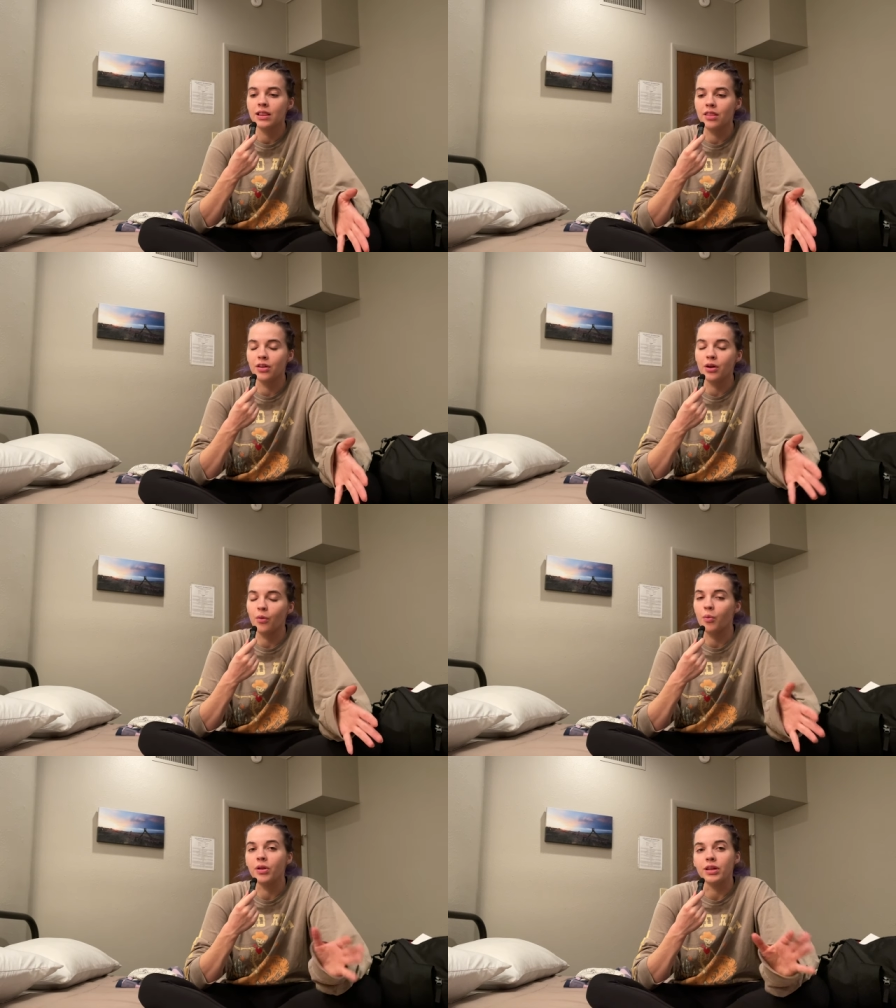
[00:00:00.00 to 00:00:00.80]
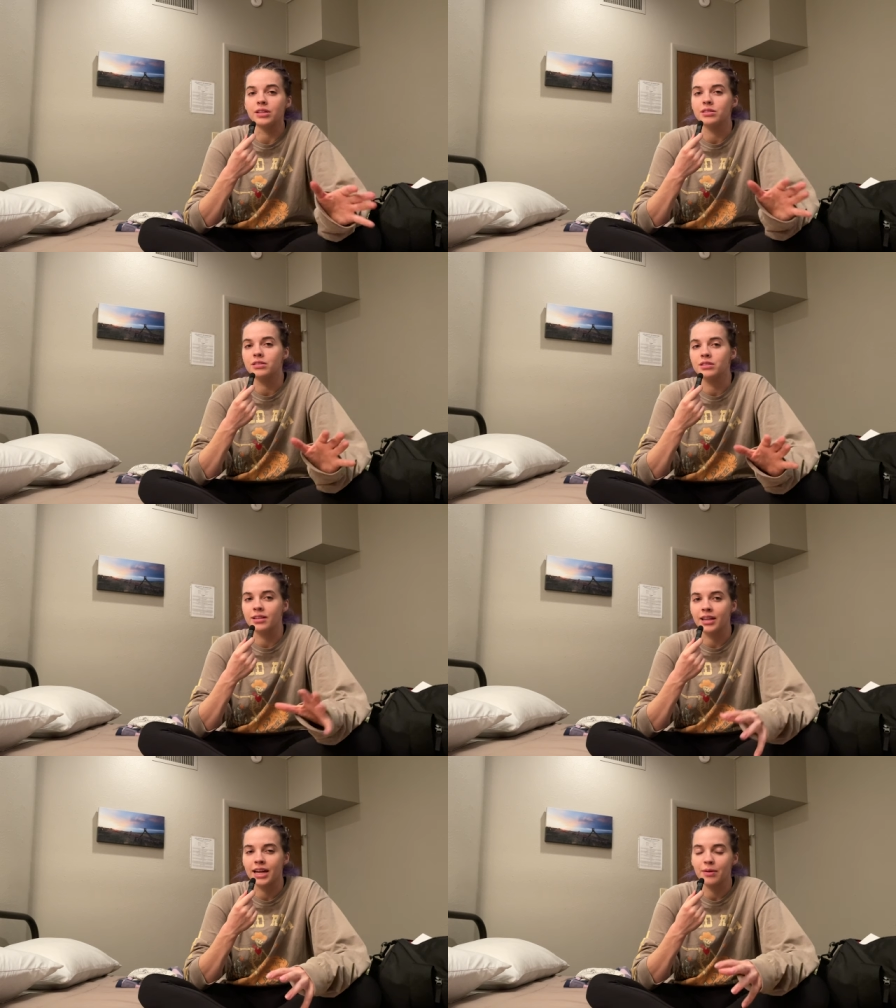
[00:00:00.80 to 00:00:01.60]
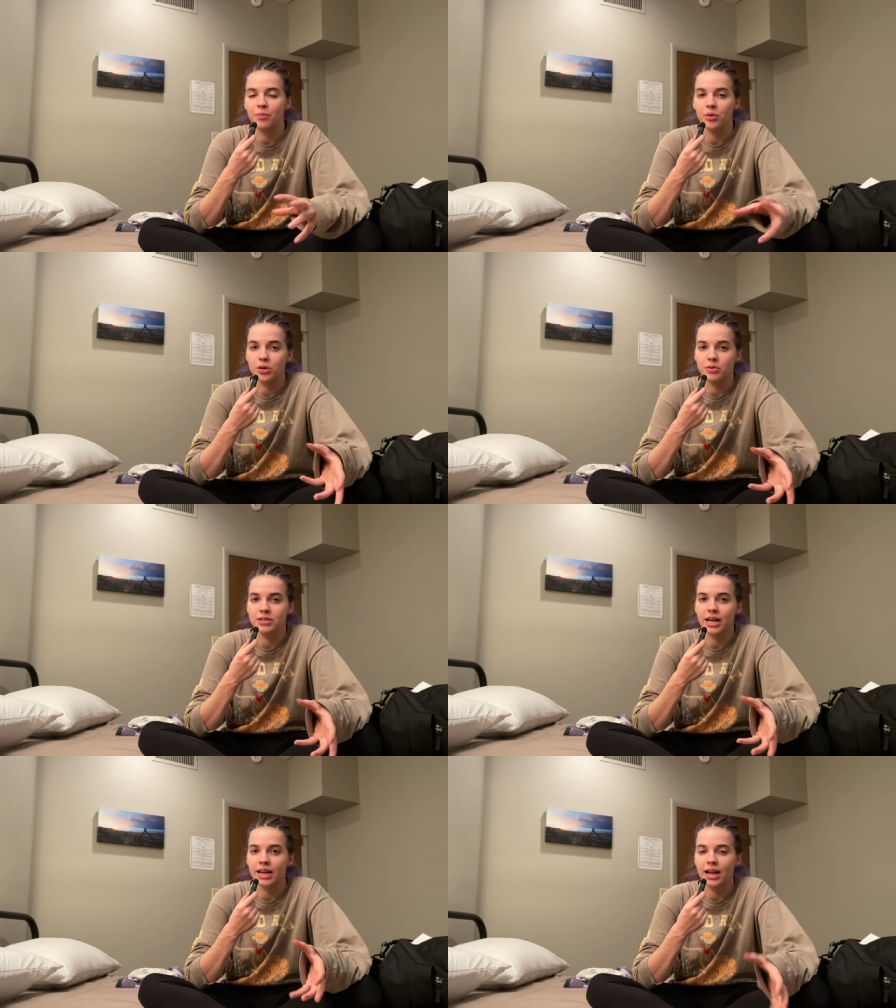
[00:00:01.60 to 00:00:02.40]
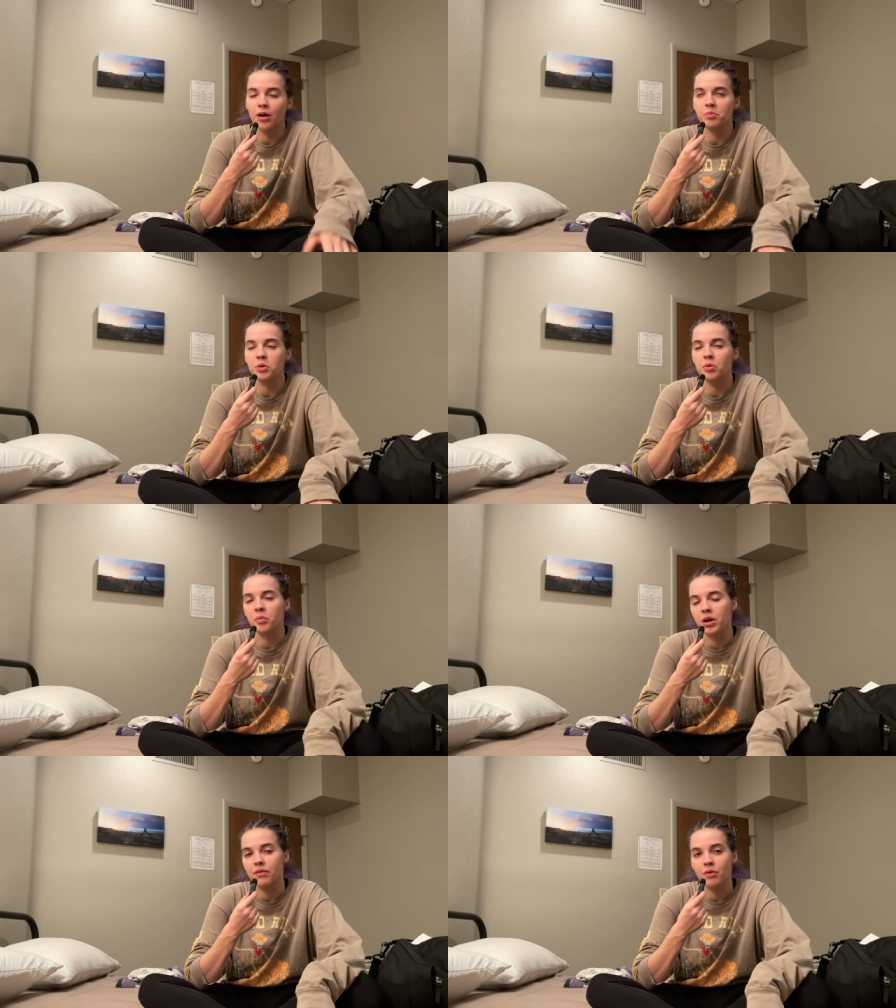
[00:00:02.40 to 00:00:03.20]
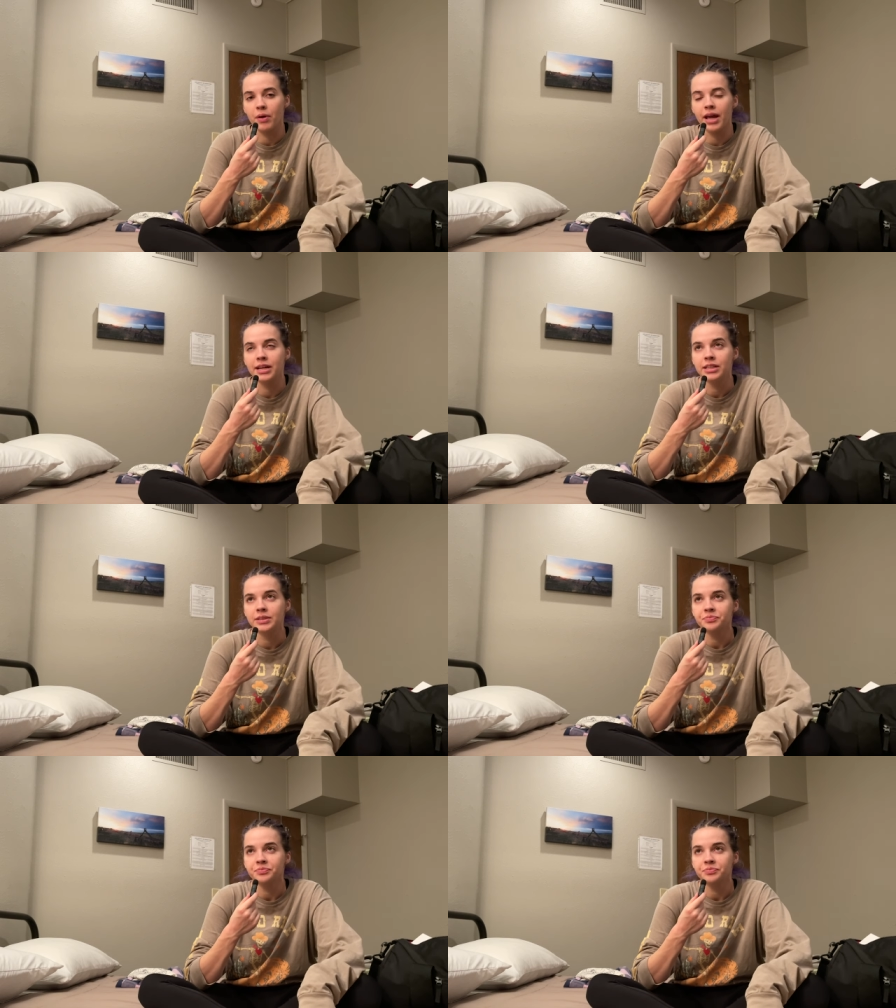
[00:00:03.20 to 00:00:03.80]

they're willing to like pull you aside and help you in whatever way.